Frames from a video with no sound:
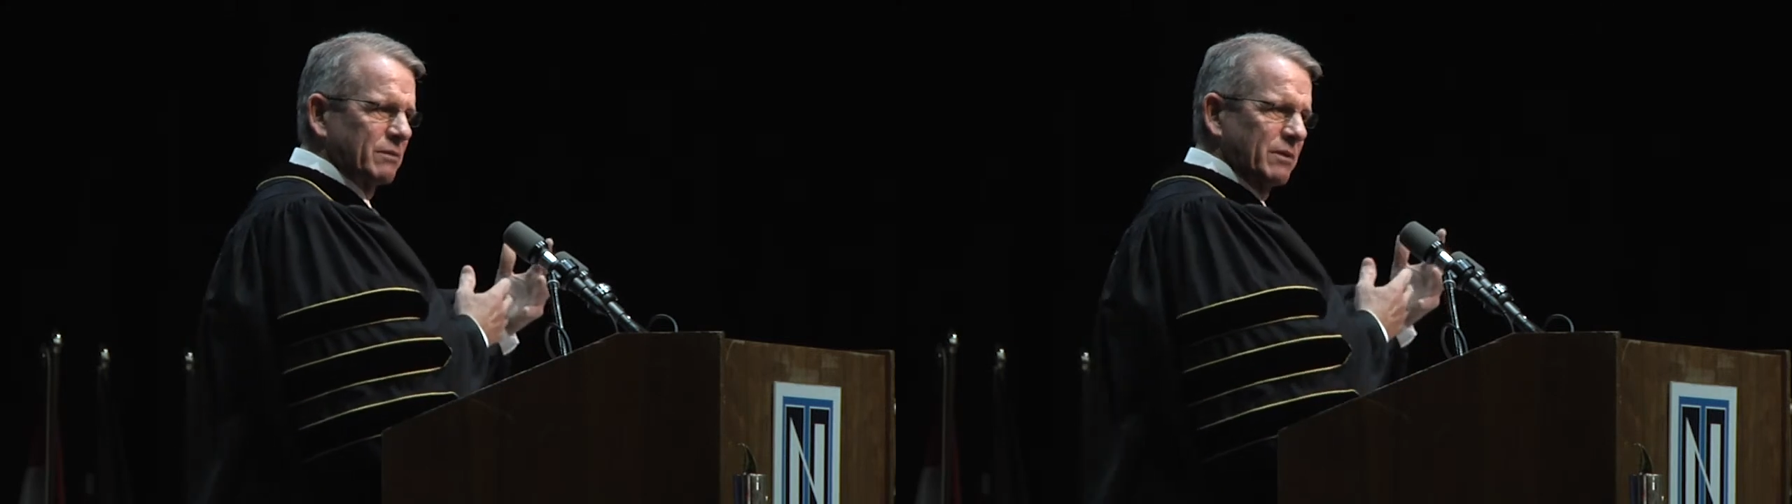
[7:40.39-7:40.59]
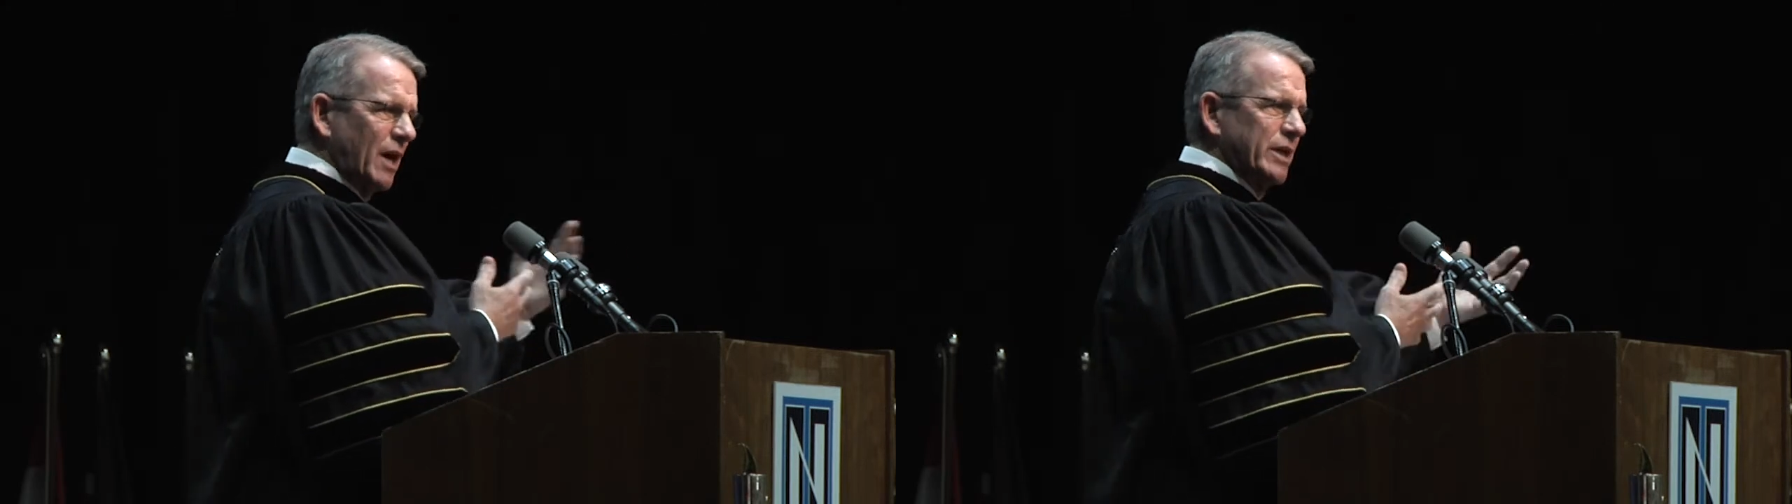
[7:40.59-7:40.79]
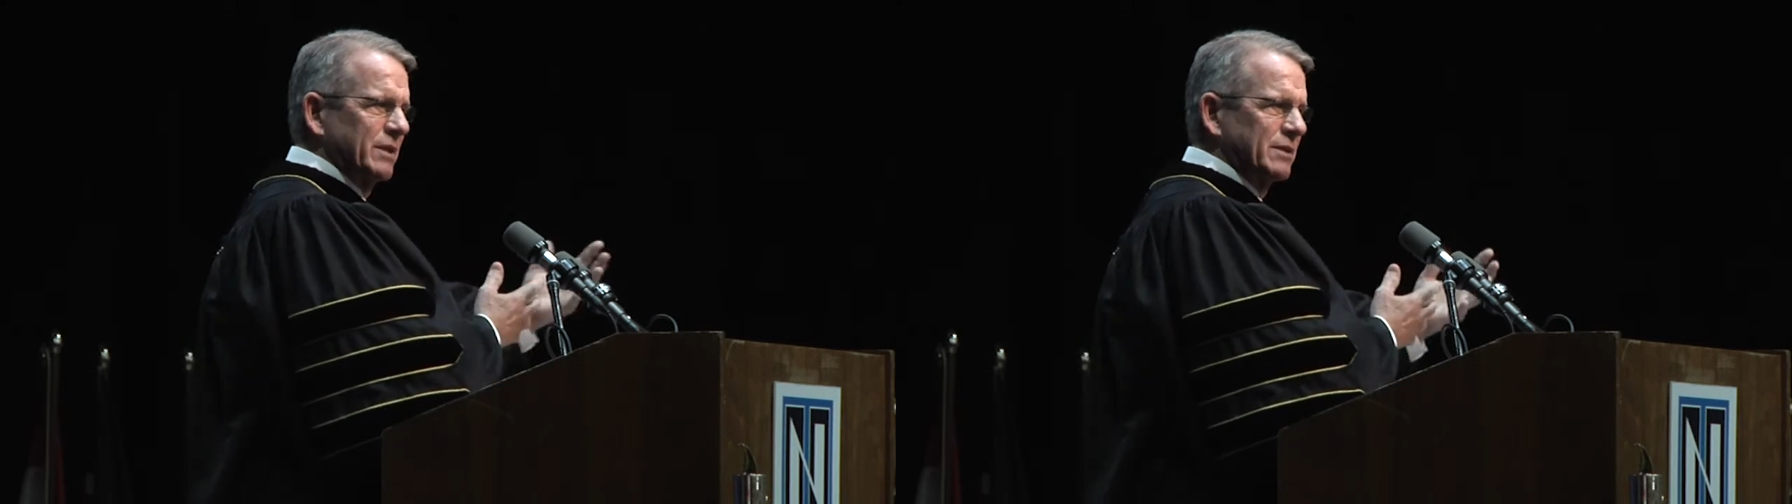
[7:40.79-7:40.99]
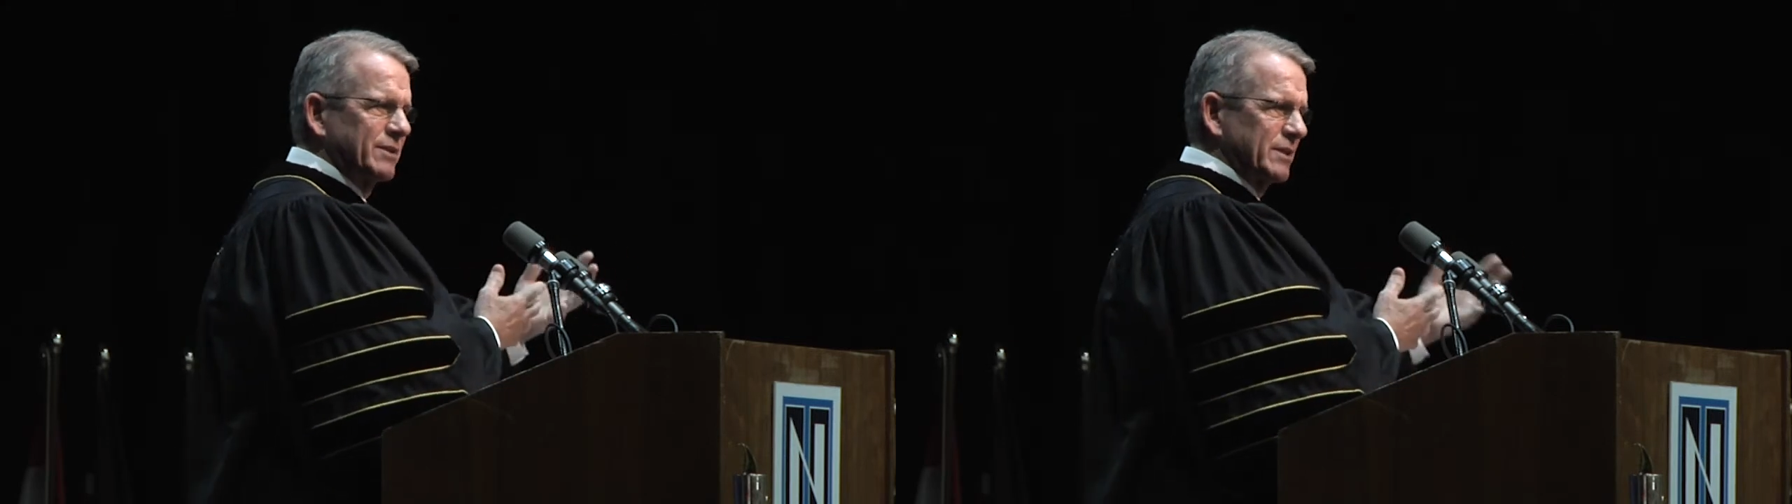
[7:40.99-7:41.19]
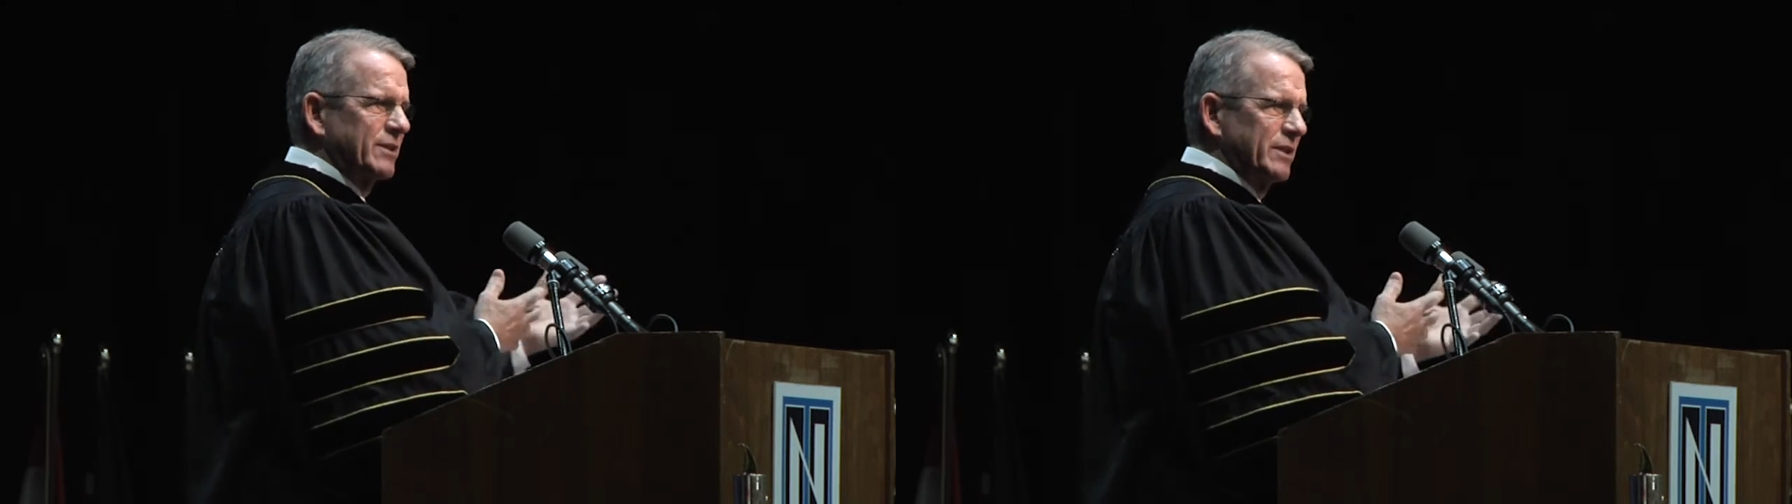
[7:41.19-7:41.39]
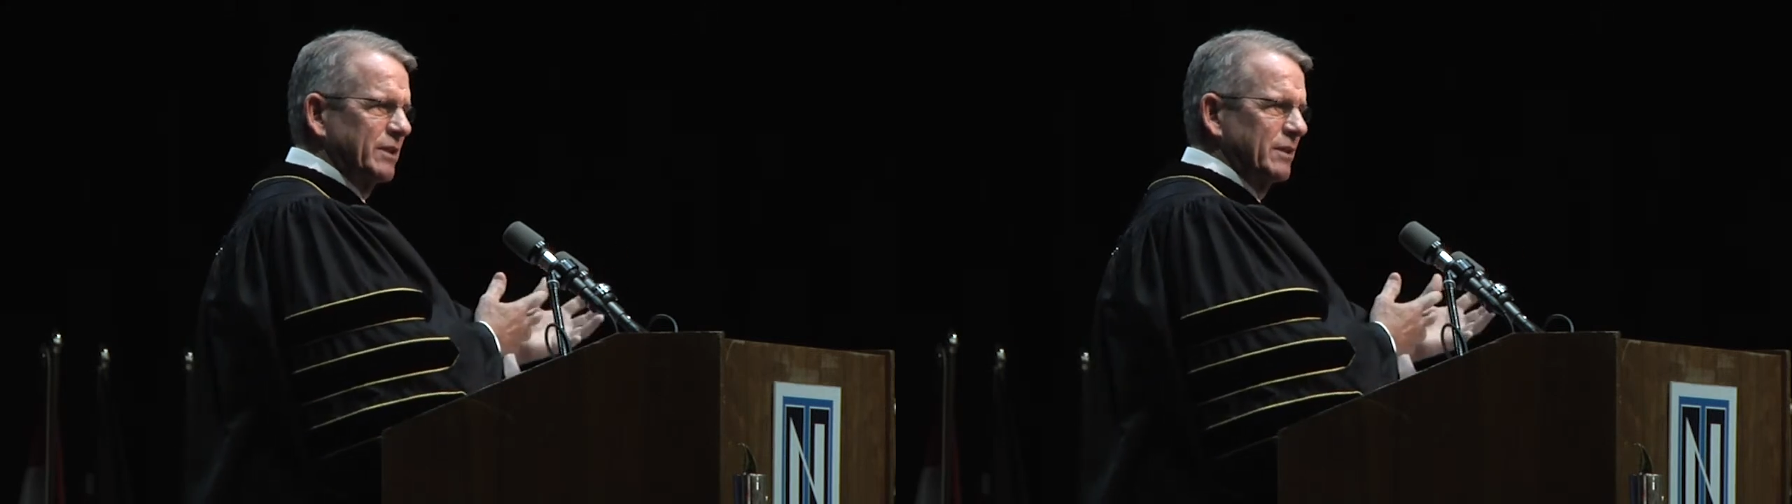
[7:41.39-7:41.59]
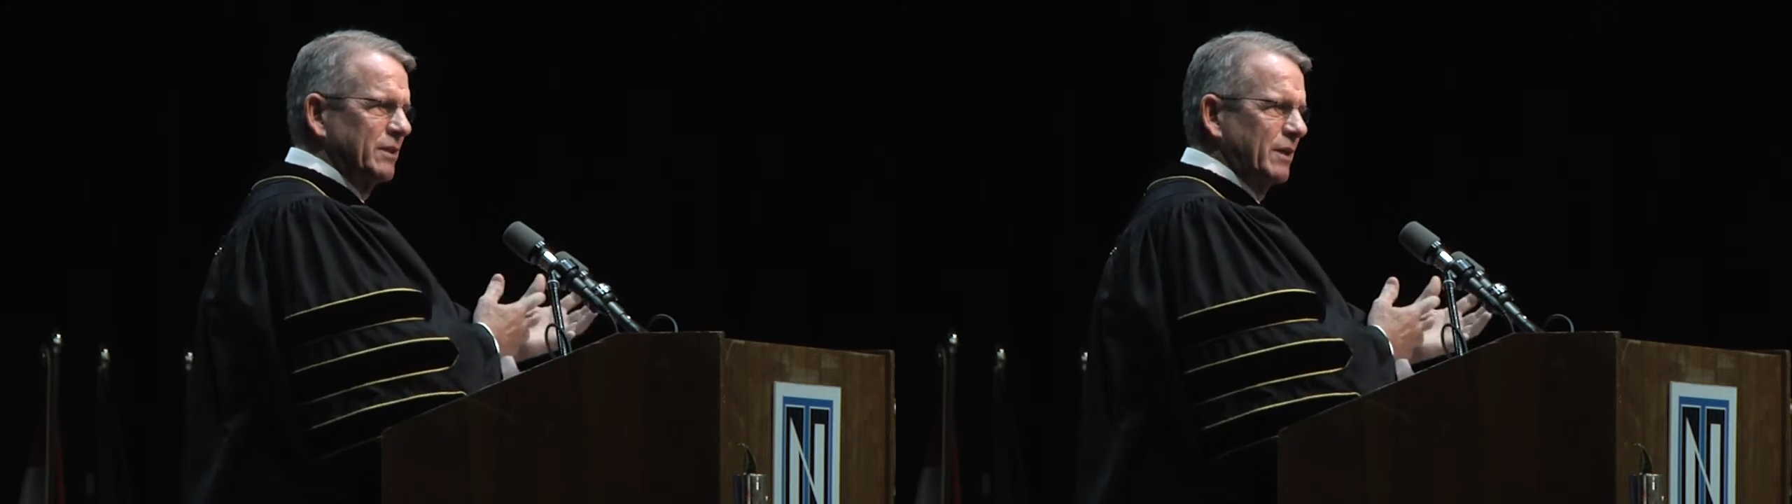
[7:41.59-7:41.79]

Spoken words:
client succeed.